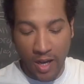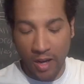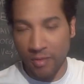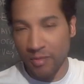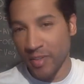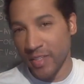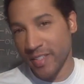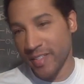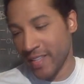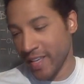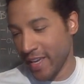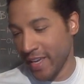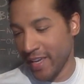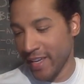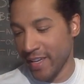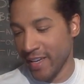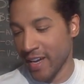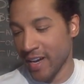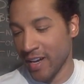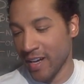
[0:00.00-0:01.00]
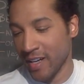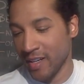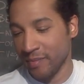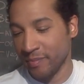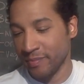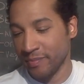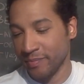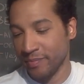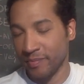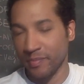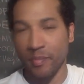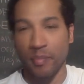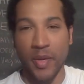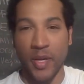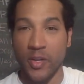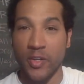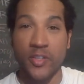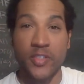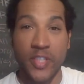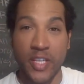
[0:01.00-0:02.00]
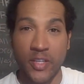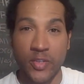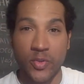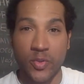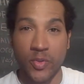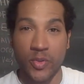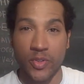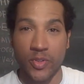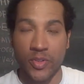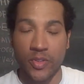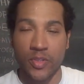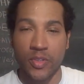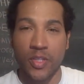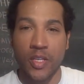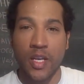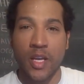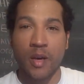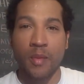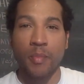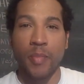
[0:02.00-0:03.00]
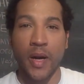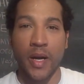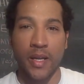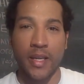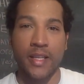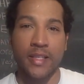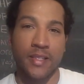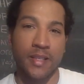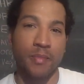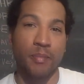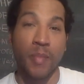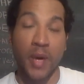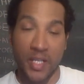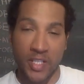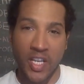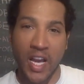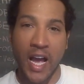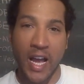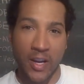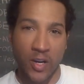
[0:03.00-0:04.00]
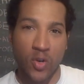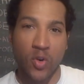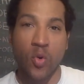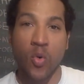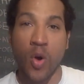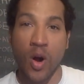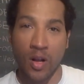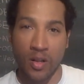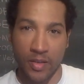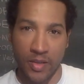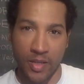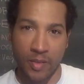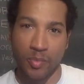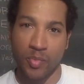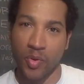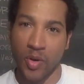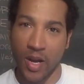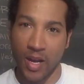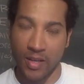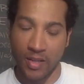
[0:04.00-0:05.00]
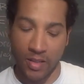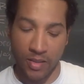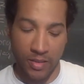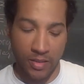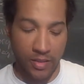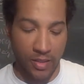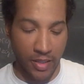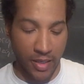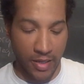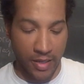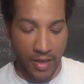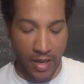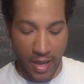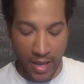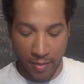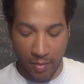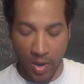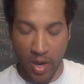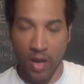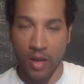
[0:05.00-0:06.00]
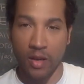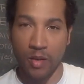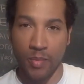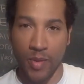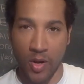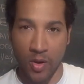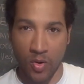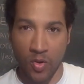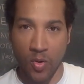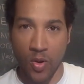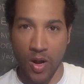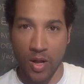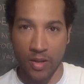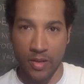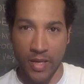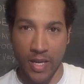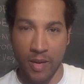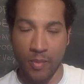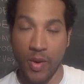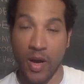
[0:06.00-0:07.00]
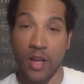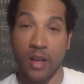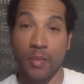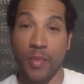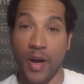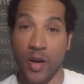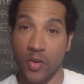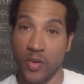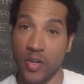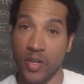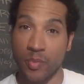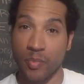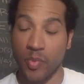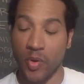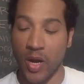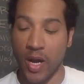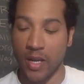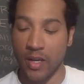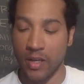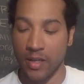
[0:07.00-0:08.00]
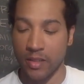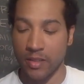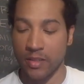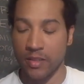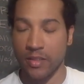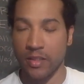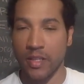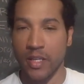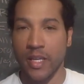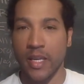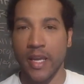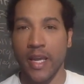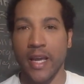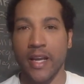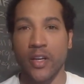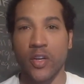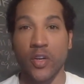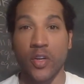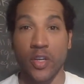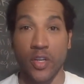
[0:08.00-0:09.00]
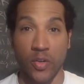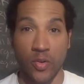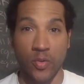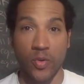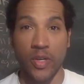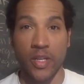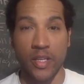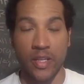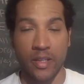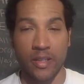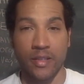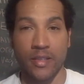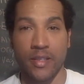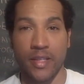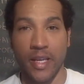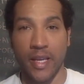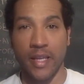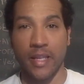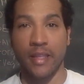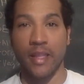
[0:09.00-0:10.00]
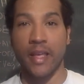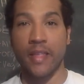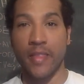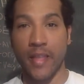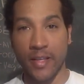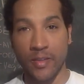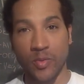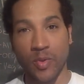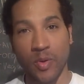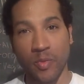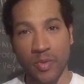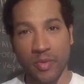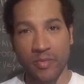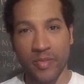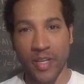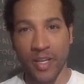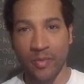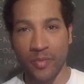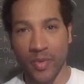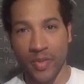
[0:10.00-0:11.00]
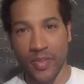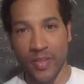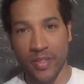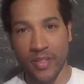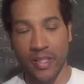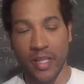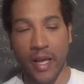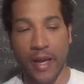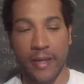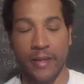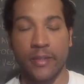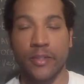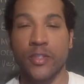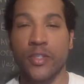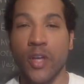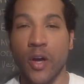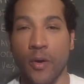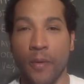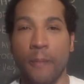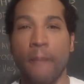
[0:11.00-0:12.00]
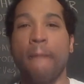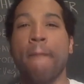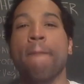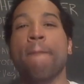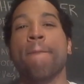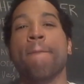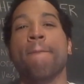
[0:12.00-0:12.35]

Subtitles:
of, say, Bare Essentials, but it's a much higher quality product, and I'm all about quality. I'm all about good products and good ingredients, and that's what we've done with this line. So